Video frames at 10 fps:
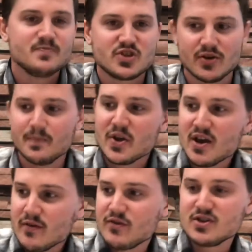So
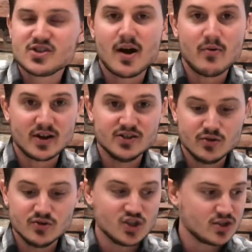first I want to
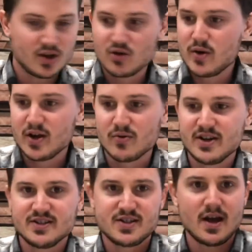do just a quick
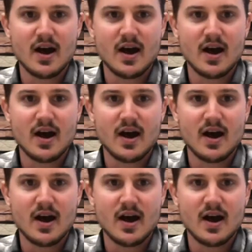rinse.